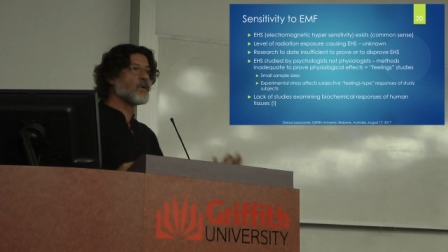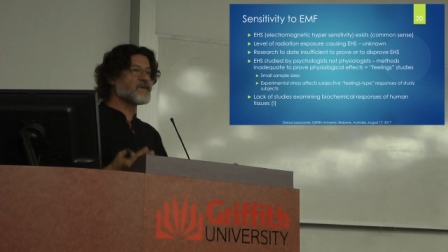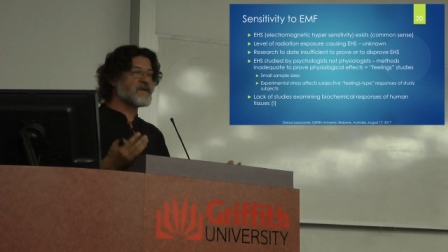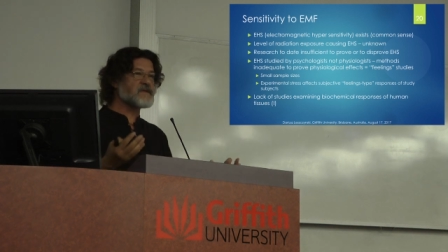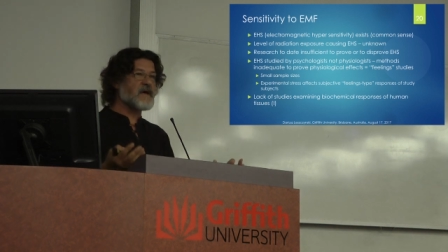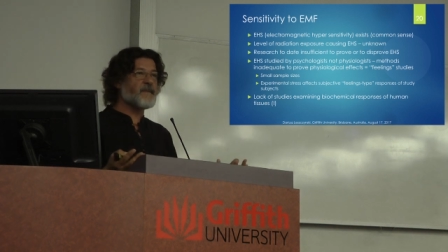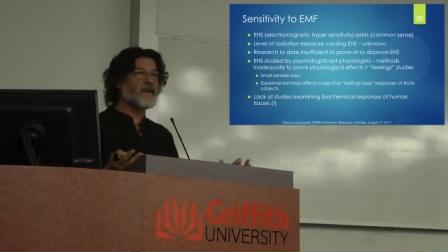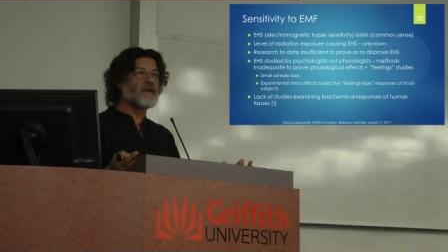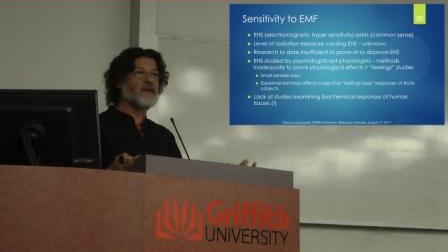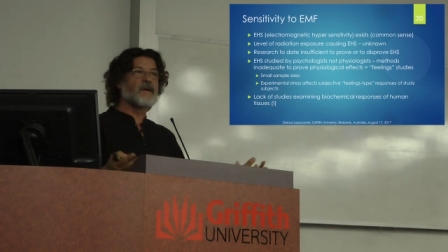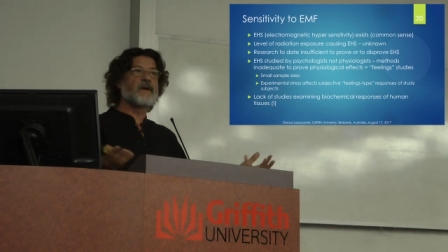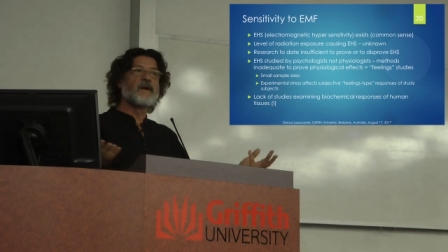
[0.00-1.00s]
what is
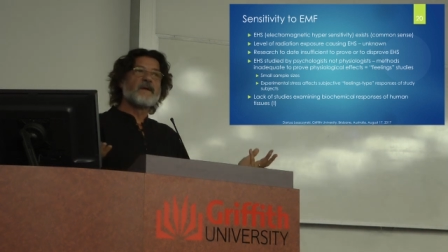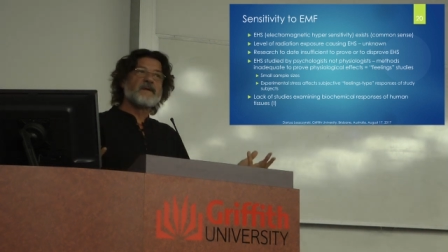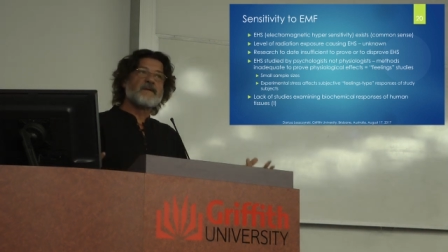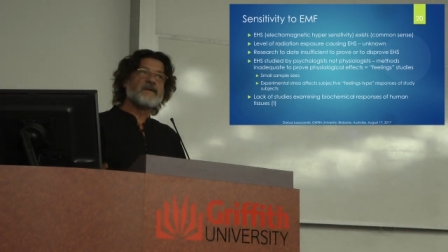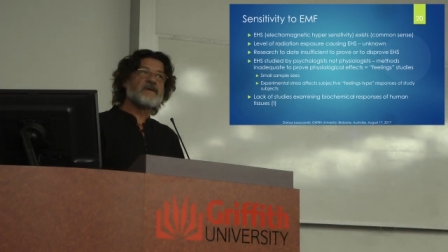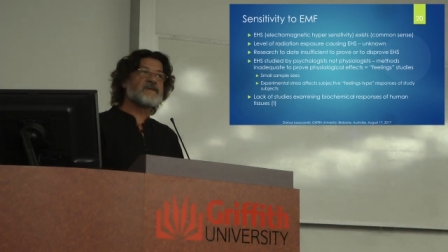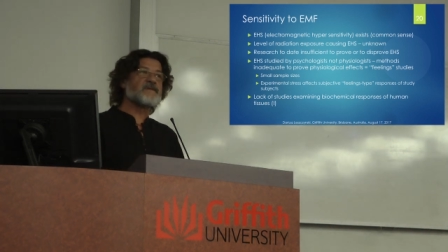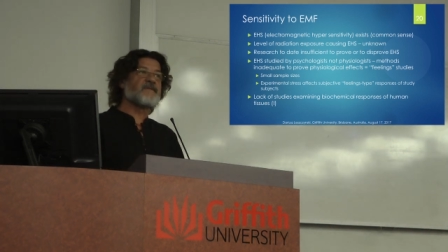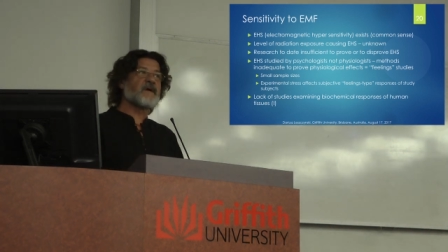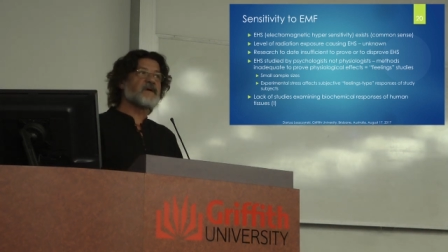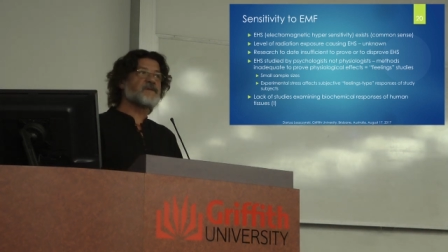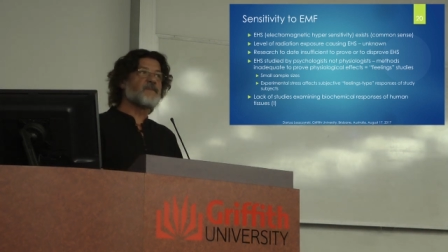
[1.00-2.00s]
happening.
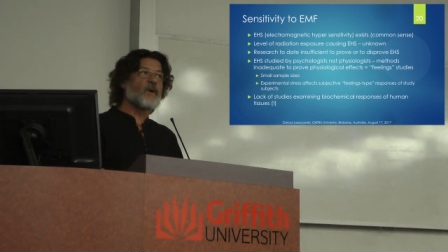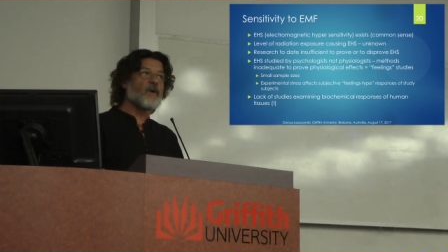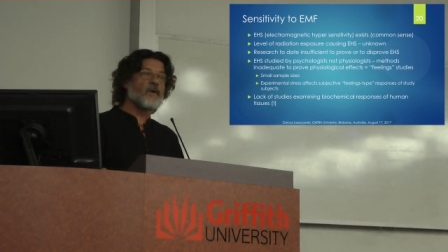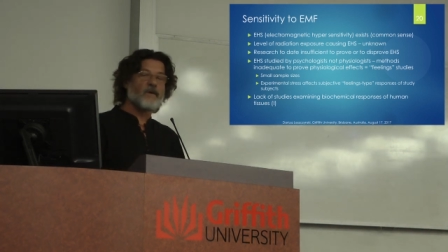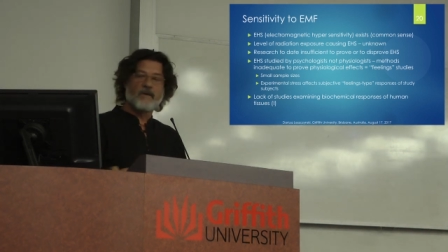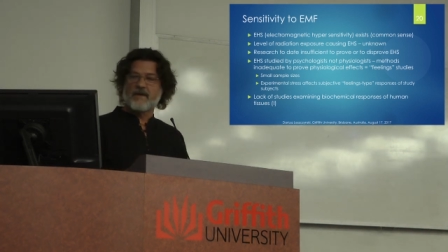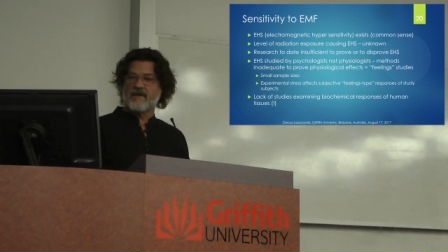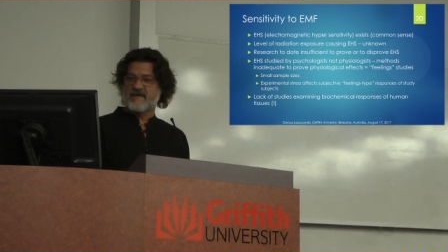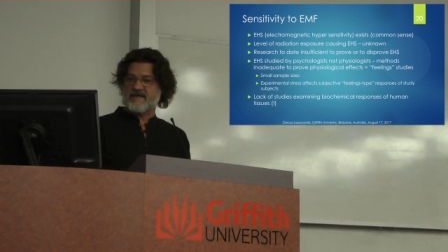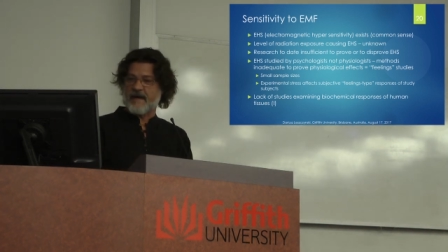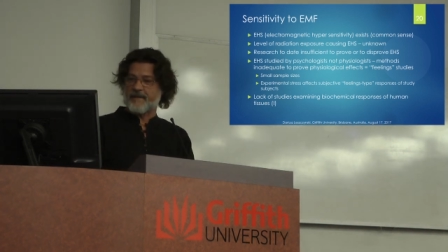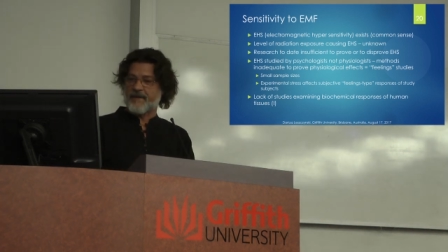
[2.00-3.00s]
This is very small
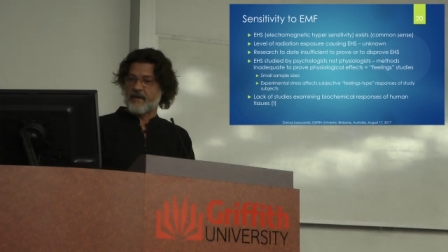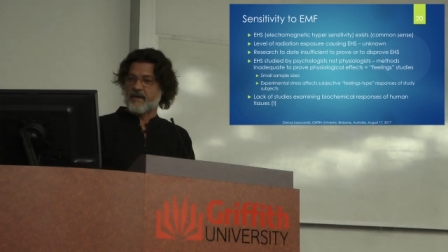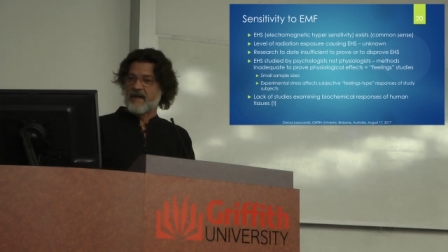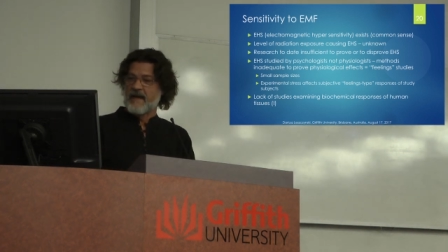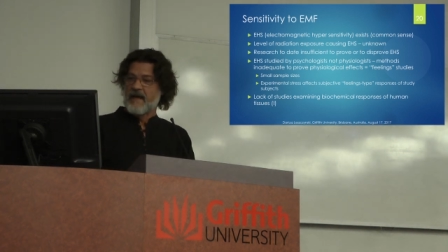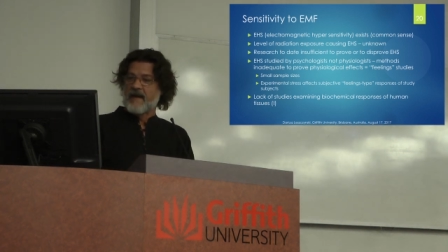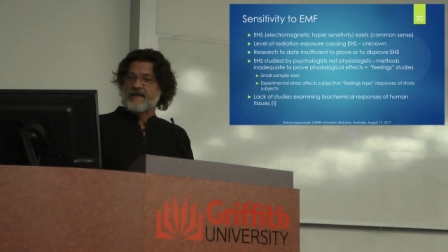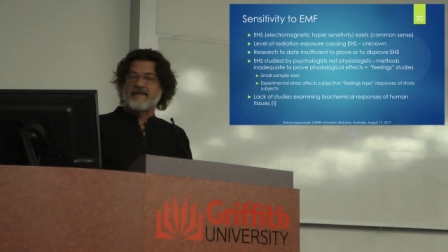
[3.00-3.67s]
sample.